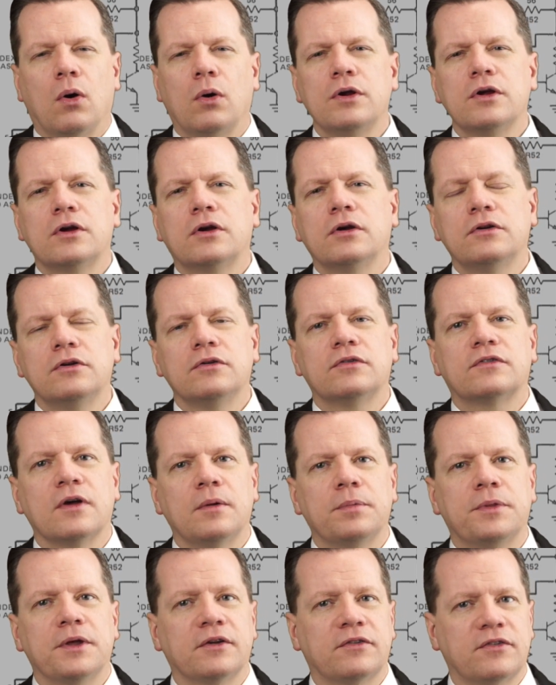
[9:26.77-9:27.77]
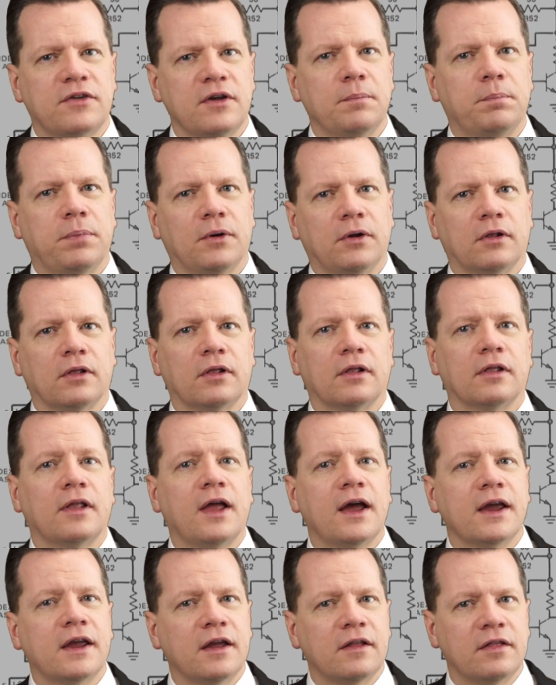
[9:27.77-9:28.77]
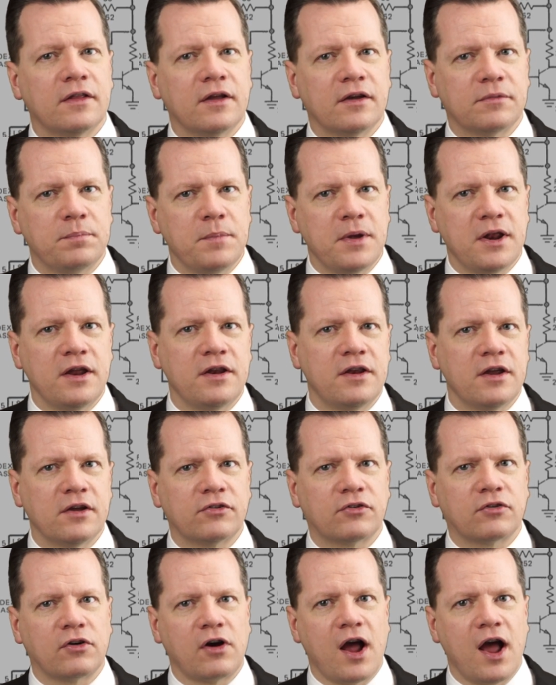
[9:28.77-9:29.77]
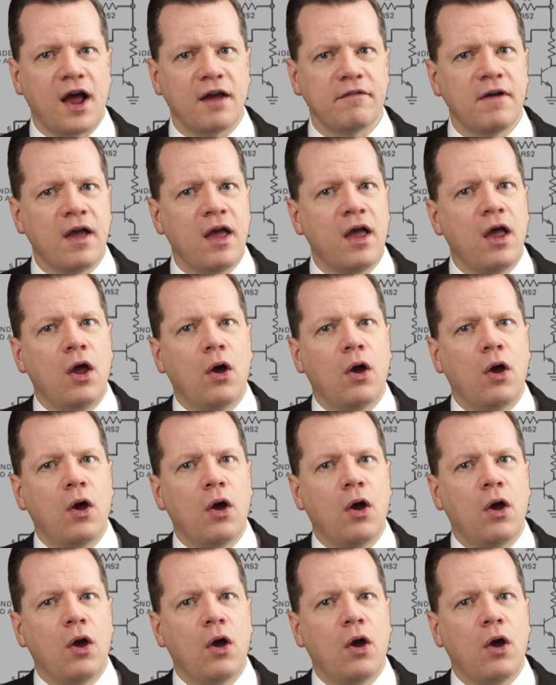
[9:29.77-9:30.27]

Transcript: Or you could do something simple like in this mini disk drive